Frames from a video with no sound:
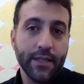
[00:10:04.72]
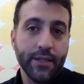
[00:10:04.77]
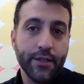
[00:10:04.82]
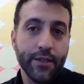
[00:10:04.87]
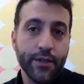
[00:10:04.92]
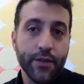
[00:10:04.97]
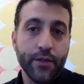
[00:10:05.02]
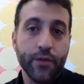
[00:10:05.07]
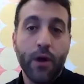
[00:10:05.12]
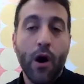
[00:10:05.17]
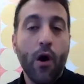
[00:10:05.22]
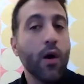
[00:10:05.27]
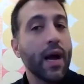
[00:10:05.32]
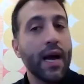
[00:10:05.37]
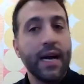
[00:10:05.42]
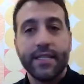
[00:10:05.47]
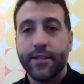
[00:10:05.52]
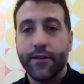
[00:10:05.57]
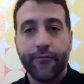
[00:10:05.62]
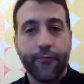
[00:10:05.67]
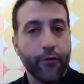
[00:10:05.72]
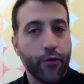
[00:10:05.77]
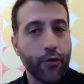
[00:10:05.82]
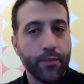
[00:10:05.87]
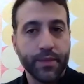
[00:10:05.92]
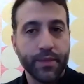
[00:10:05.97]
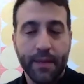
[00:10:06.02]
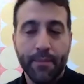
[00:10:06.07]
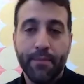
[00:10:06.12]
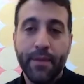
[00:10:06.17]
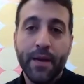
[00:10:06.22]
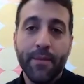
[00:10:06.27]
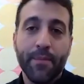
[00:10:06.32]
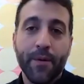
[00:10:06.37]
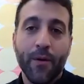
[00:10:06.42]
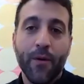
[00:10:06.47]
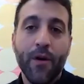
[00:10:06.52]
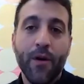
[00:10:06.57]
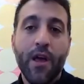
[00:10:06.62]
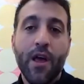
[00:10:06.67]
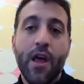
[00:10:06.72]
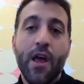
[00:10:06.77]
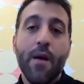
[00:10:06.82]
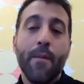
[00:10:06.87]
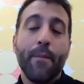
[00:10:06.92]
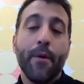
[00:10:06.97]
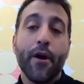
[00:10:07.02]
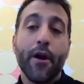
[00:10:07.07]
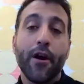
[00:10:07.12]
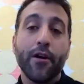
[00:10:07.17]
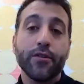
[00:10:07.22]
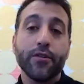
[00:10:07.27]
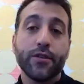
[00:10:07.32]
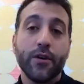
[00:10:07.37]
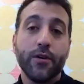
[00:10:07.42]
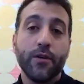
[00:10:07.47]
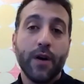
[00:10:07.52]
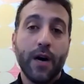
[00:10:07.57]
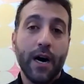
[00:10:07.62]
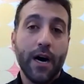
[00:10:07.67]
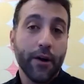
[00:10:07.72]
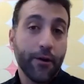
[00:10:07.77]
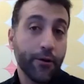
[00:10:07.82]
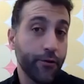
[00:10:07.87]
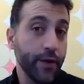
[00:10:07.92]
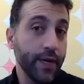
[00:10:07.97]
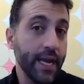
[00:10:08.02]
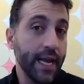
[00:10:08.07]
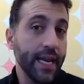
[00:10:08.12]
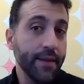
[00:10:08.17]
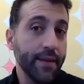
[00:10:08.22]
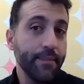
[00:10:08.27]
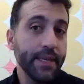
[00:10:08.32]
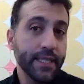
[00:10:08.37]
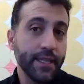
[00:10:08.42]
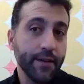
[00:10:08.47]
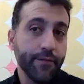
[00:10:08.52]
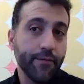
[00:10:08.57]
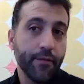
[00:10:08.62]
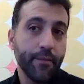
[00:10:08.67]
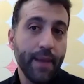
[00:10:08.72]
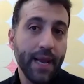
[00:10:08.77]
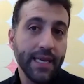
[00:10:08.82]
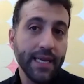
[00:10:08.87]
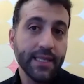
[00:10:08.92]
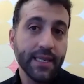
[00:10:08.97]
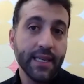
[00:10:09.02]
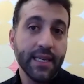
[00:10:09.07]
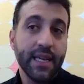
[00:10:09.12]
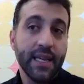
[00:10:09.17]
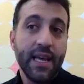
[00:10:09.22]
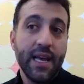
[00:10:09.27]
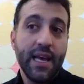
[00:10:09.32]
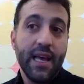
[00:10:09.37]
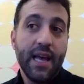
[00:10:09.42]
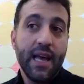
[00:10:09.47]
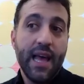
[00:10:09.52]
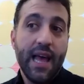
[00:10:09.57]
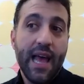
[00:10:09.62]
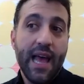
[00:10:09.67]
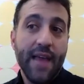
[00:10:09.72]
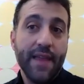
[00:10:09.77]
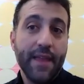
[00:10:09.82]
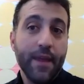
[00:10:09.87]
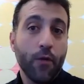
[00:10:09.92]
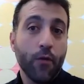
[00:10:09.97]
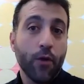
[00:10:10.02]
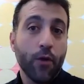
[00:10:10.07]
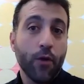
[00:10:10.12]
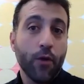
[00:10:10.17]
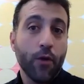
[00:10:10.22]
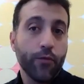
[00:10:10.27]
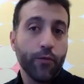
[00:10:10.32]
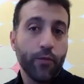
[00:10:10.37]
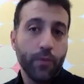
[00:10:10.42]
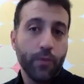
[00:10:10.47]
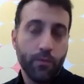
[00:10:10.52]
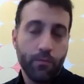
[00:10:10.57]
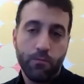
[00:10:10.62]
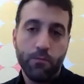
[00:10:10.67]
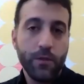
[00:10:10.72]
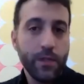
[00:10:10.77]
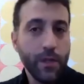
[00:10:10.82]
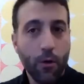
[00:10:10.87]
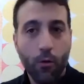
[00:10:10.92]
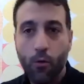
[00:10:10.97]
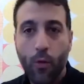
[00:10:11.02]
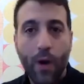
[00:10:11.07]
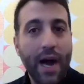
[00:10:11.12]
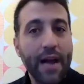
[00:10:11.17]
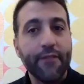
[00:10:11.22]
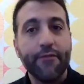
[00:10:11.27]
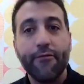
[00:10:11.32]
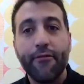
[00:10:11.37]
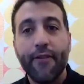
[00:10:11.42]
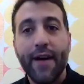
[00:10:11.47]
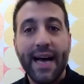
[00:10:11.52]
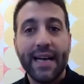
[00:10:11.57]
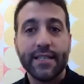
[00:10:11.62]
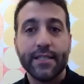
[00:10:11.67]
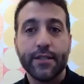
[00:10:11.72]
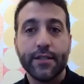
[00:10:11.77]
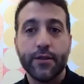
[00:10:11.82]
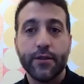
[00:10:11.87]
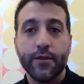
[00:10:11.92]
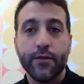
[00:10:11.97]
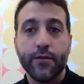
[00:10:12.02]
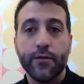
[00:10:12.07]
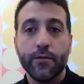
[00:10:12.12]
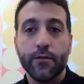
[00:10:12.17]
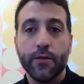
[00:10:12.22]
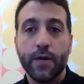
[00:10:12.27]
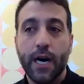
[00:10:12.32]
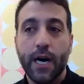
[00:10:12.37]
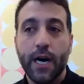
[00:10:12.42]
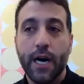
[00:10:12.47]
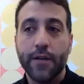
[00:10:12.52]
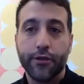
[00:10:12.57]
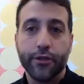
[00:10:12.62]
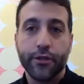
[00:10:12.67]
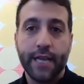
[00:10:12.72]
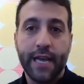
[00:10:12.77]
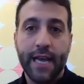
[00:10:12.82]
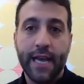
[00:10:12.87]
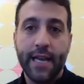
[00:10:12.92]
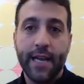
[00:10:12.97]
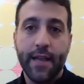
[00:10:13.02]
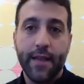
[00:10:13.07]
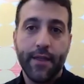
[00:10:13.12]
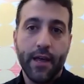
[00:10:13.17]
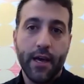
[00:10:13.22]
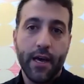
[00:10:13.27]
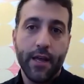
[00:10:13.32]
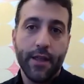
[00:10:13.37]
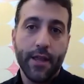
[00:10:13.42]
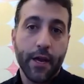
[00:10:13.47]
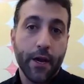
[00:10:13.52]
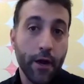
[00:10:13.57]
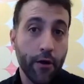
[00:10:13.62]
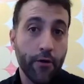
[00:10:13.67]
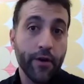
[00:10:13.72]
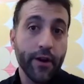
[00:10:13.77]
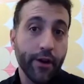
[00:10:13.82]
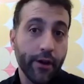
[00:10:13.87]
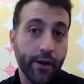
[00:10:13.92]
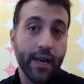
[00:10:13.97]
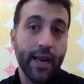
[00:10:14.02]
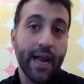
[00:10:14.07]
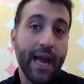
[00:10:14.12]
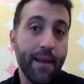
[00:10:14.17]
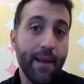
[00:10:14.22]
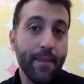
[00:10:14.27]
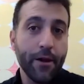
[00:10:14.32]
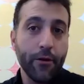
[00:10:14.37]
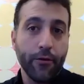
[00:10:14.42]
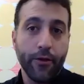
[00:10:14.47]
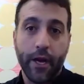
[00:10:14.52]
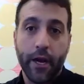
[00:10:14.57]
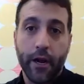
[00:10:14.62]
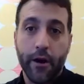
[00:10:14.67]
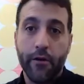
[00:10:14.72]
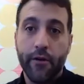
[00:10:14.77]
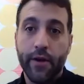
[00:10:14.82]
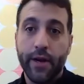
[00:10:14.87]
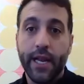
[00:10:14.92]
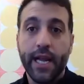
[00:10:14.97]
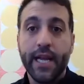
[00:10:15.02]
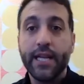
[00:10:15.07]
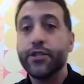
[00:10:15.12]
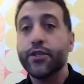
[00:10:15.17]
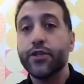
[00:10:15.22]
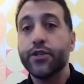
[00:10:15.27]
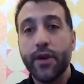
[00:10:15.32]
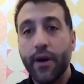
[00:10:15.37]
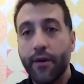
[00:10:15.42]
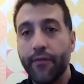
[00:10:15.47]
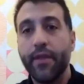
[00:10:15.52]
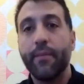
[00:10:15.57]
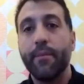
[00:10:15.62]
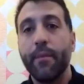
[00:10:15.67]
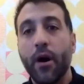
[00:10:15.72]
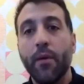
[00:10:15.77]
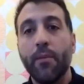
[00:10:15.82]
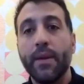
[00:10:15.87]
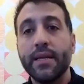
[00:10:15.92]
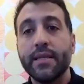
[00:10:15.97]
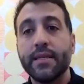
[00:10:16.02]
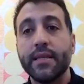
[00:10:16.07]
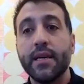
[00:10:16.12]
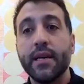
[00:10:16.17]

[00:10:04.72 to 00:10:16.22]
to all kinds of groups and people, but also created misinformation. And they worked quite fast to understand the current climate or the current issue of the moment